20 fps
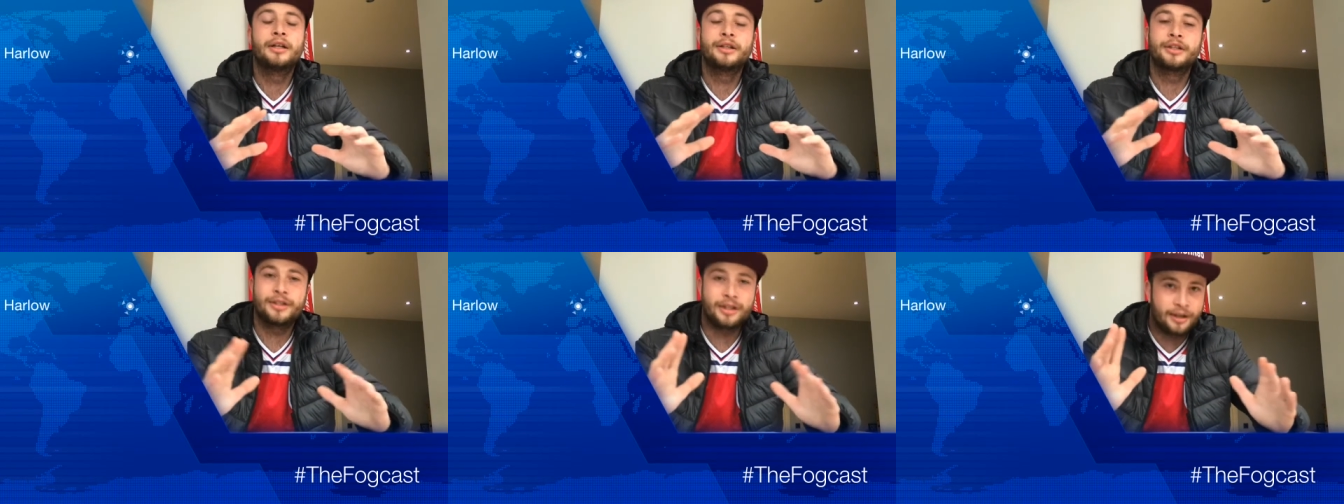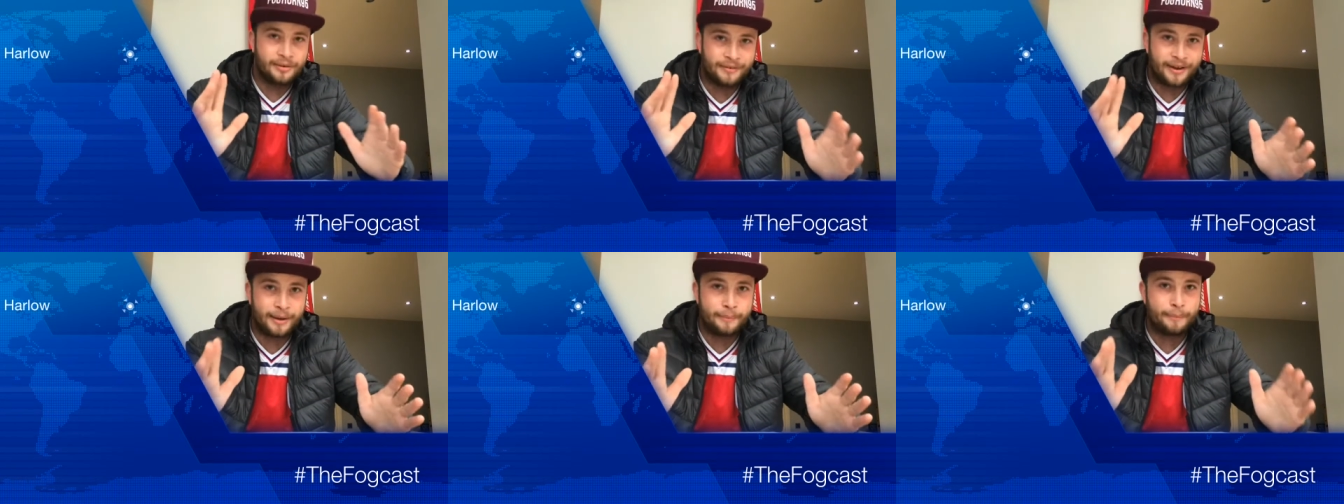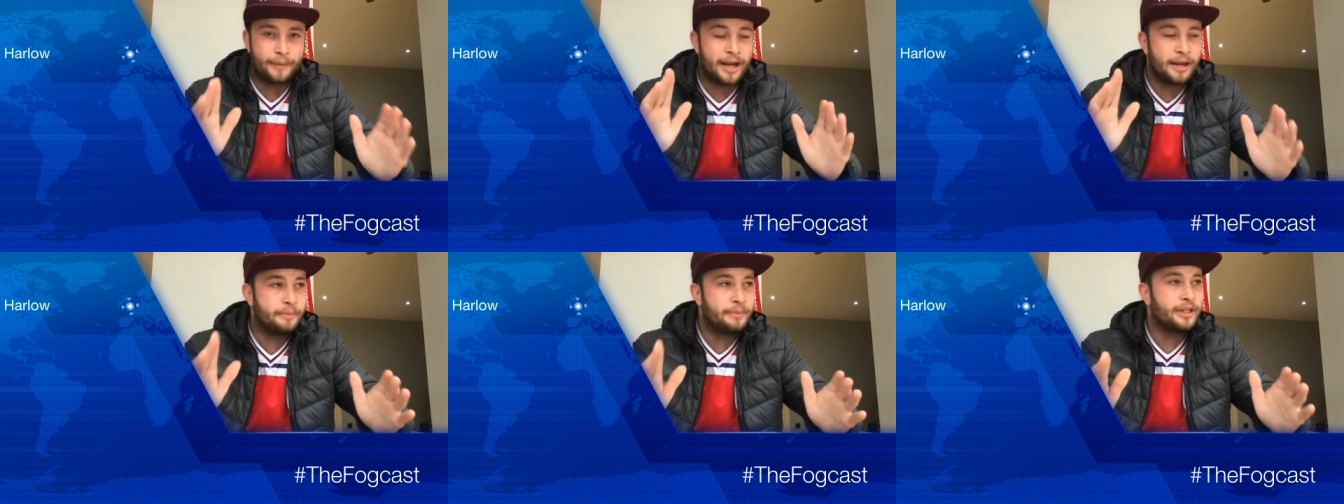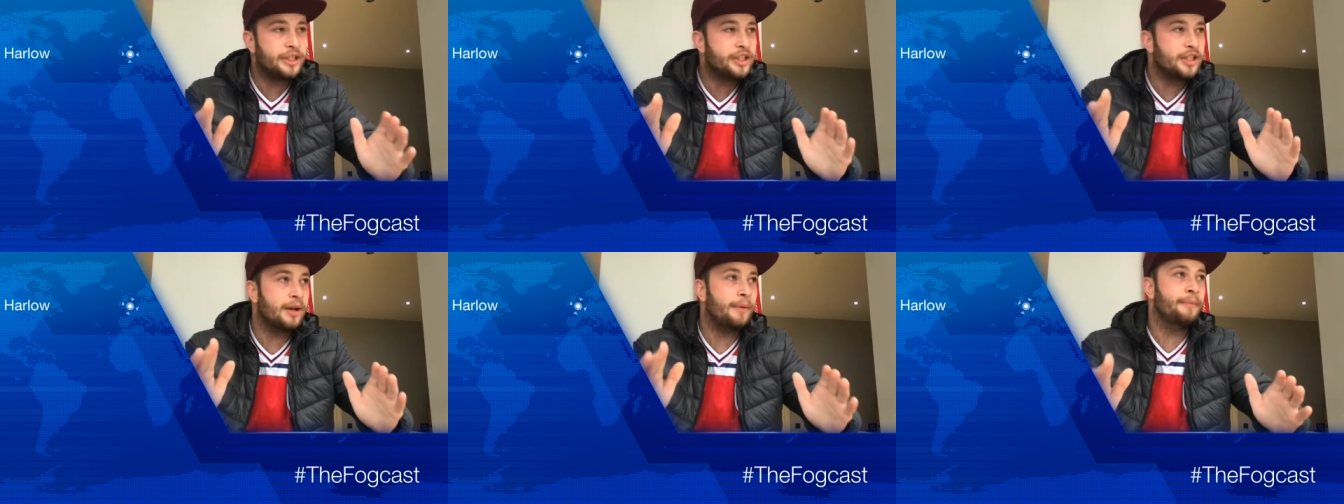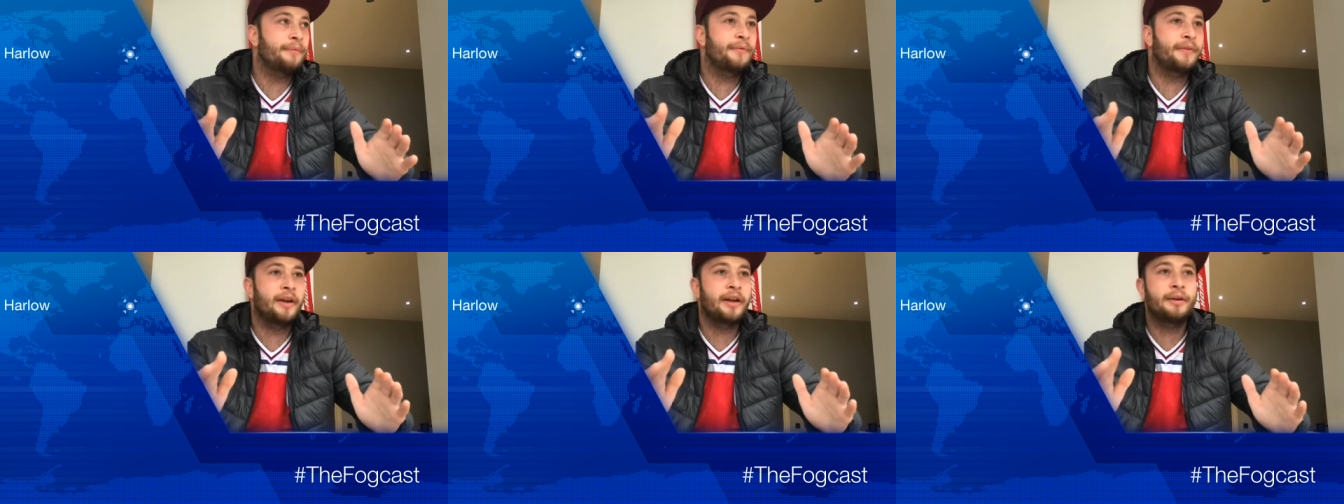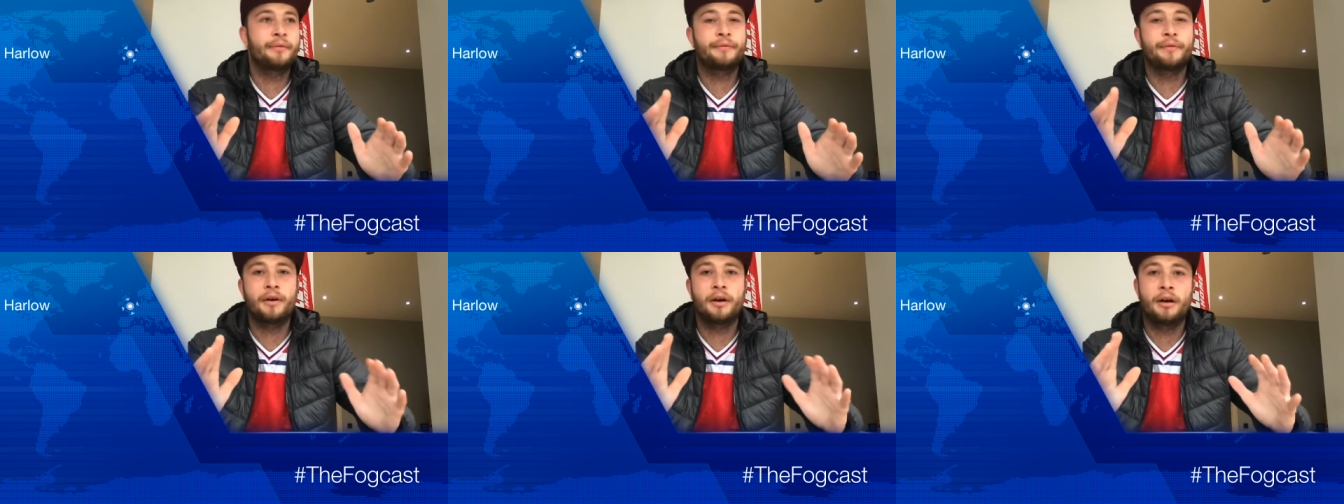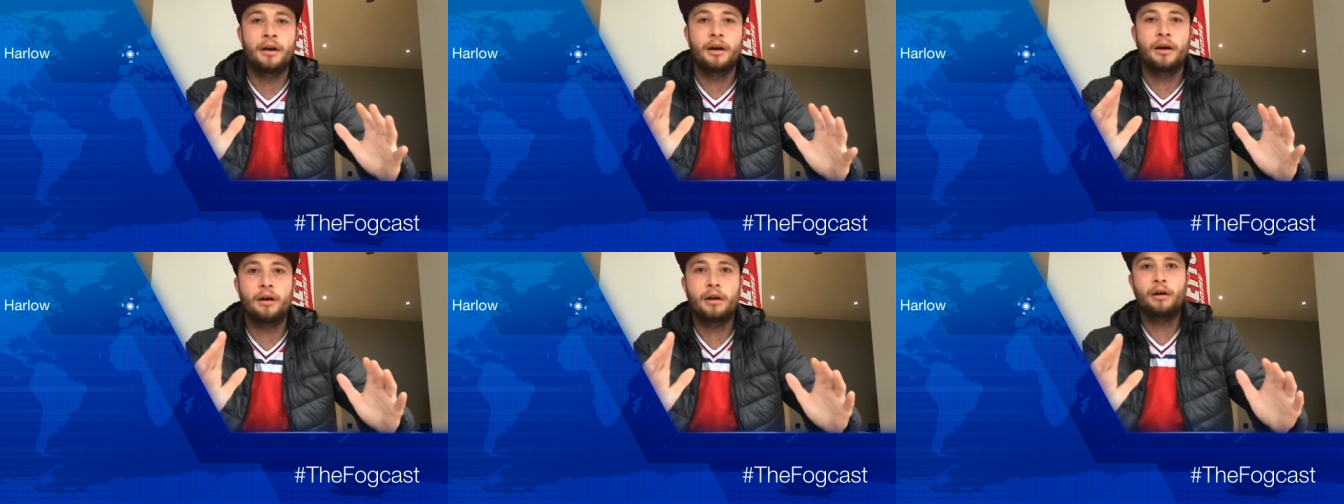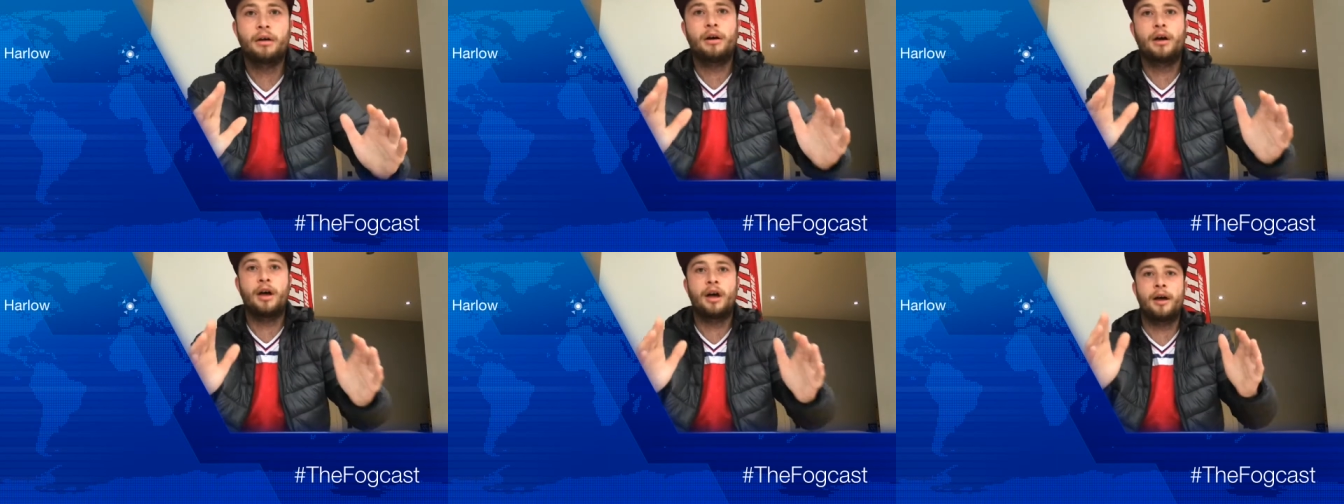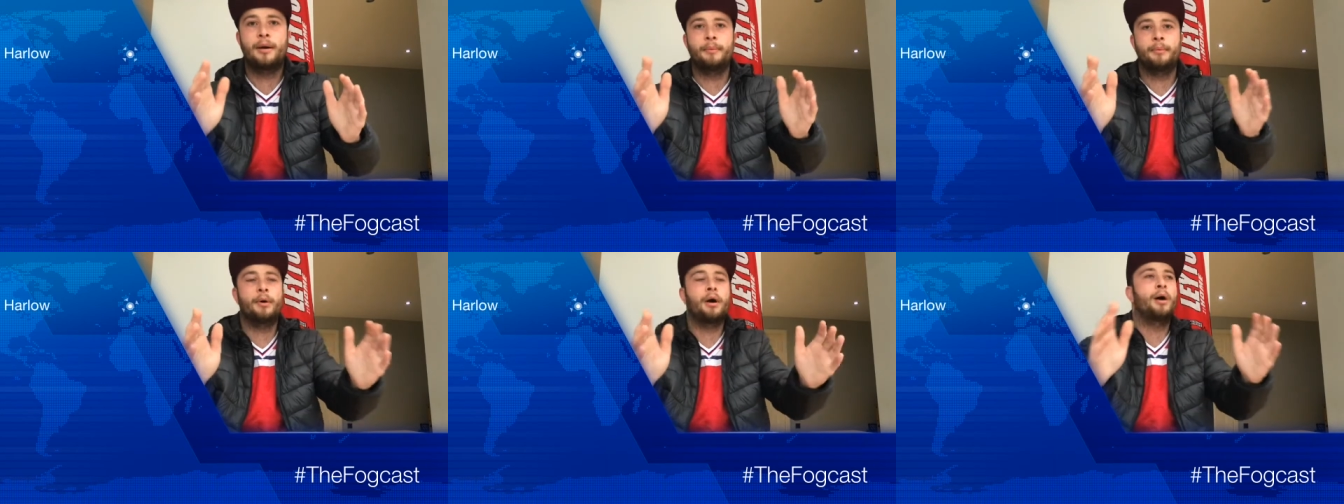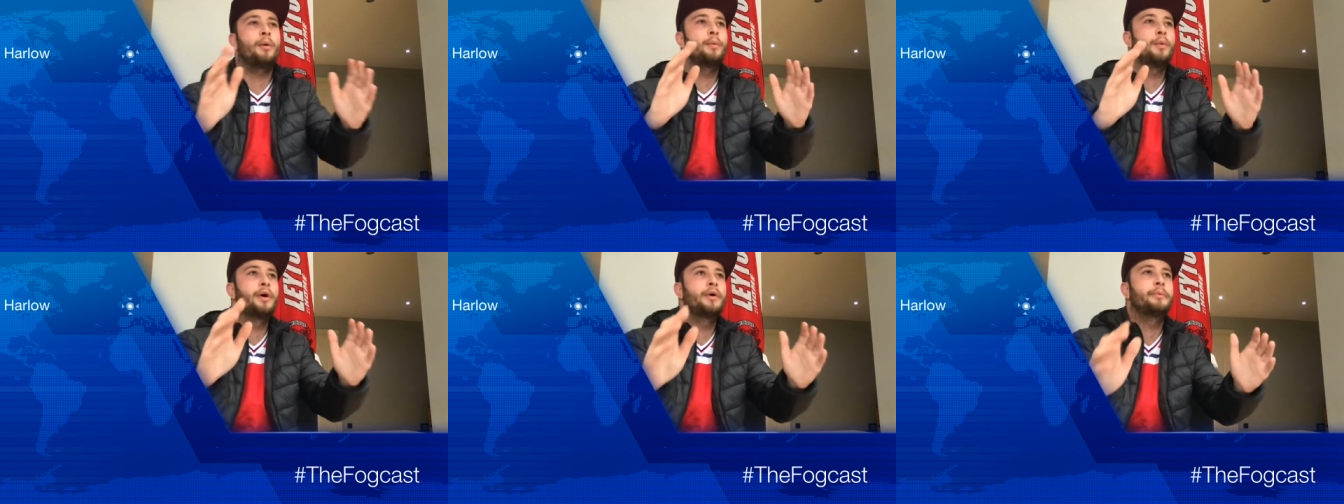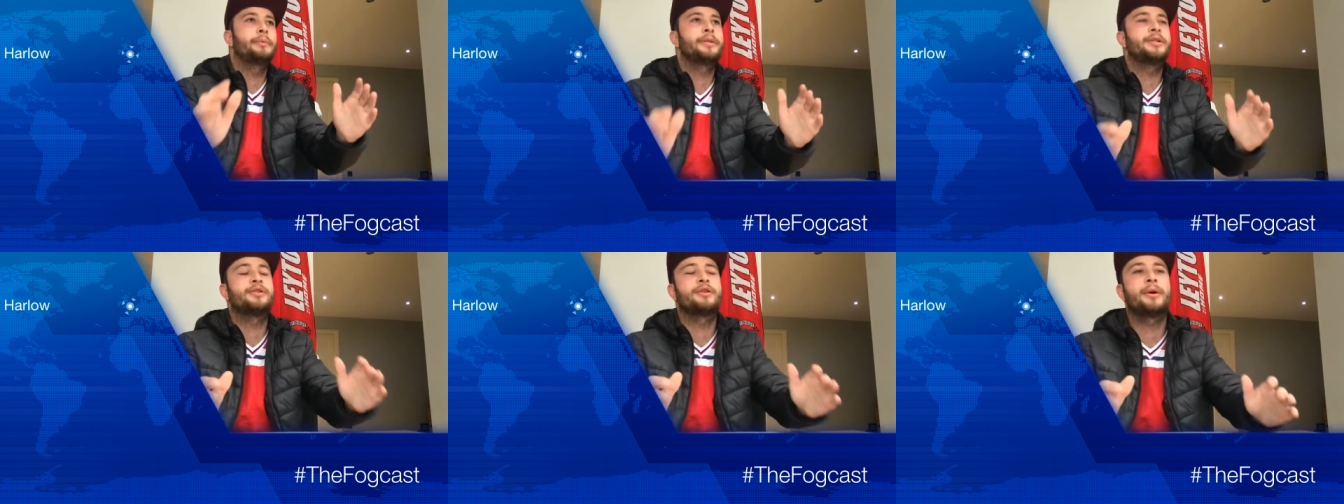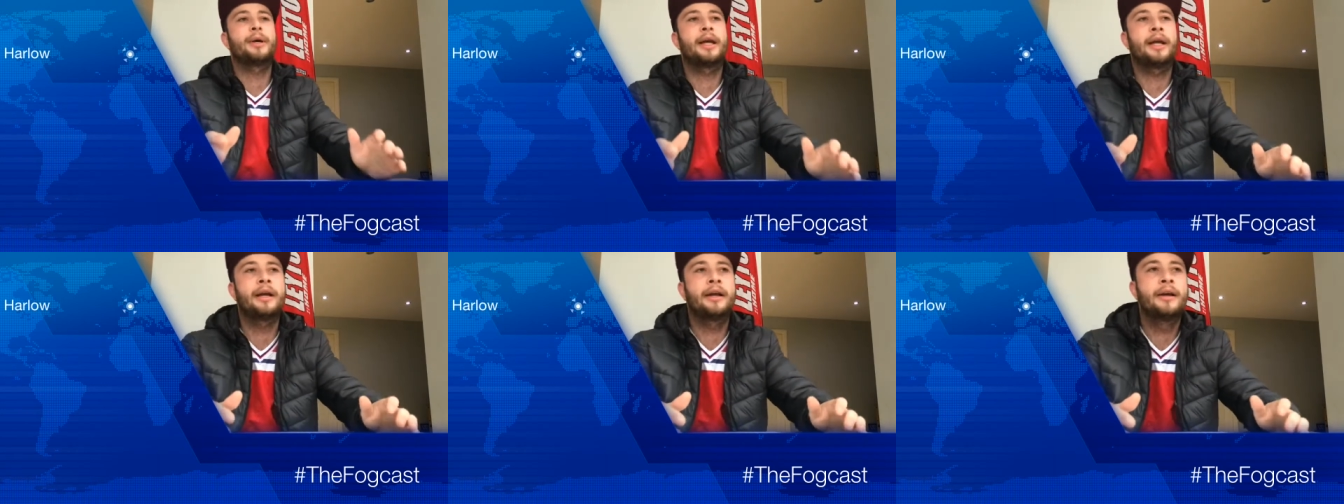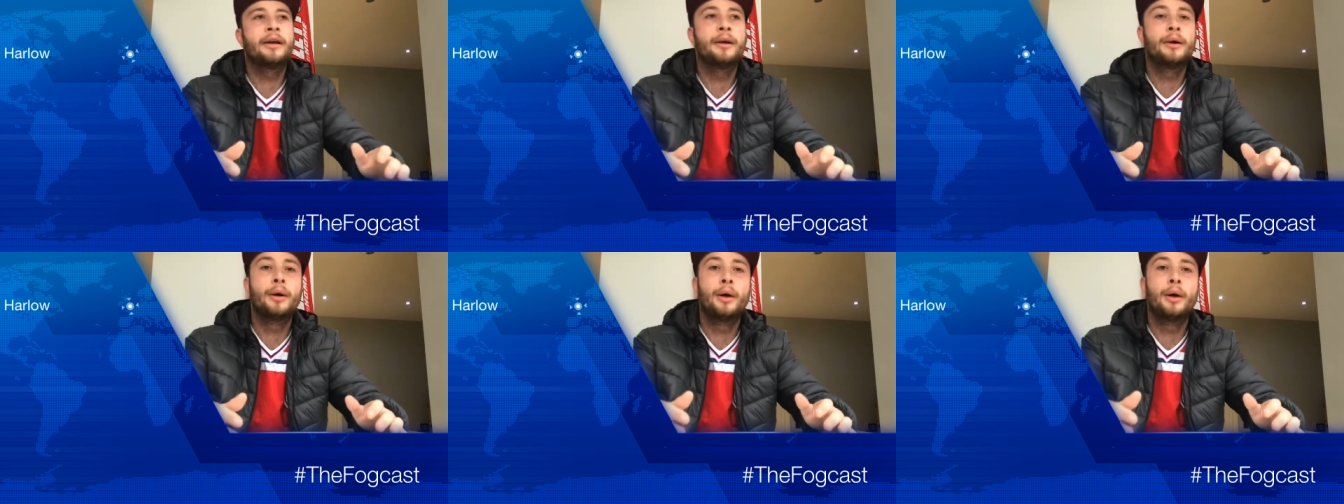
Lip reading: So that may be something that I will be doing.